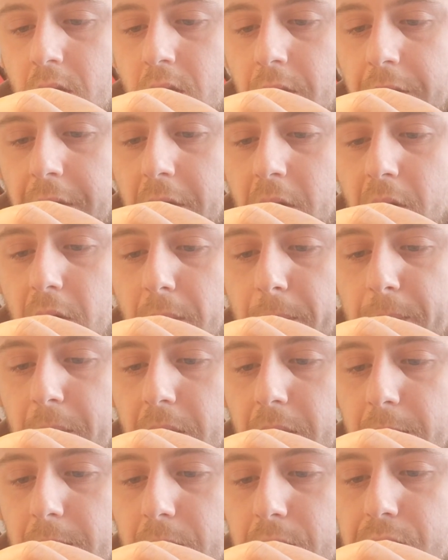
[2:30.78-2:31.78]
I don't like
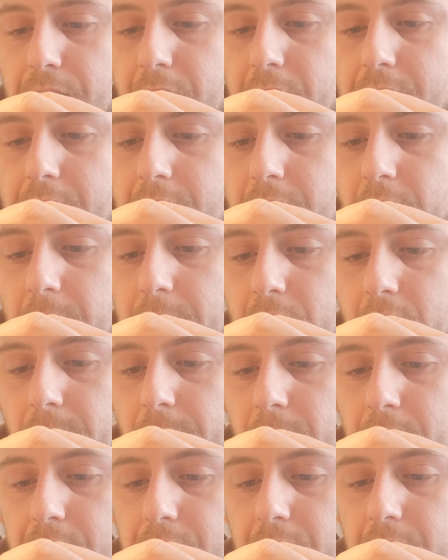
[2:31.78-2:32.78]
blinging my traces up too
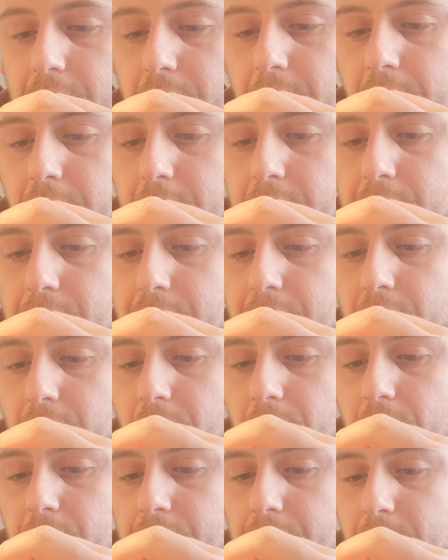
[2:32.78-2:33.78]
much, just in case you do
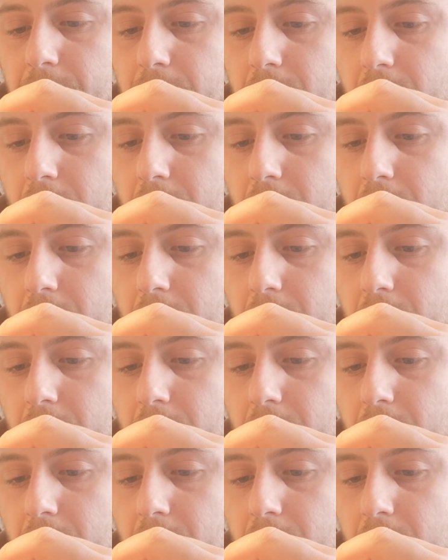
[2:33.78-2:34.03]
lose them.